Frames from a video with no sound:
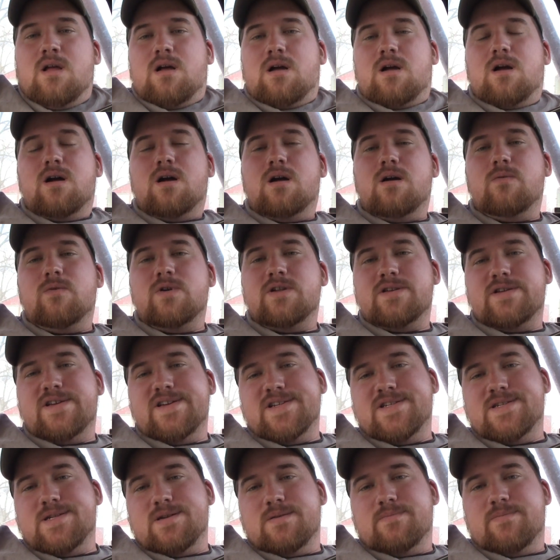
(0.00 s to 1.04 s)
uh, which
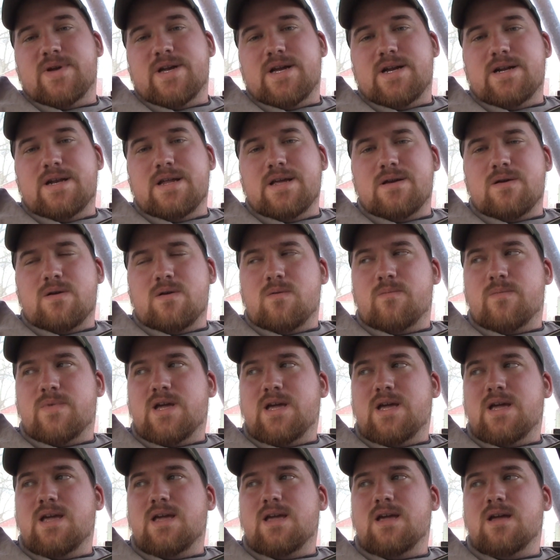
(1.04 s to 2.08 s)
isn't a big deal to
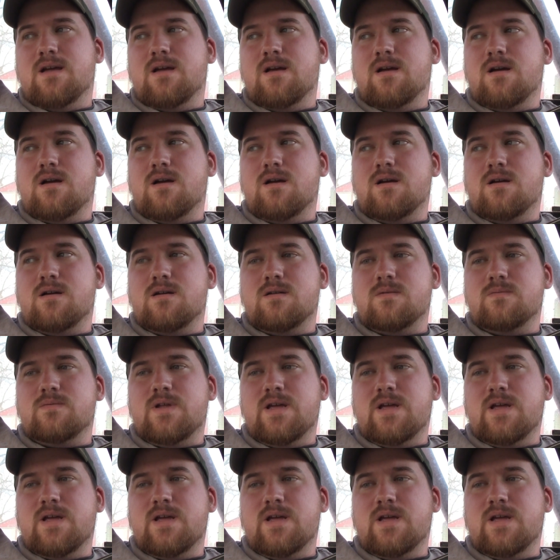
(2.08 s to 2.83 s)
me uh,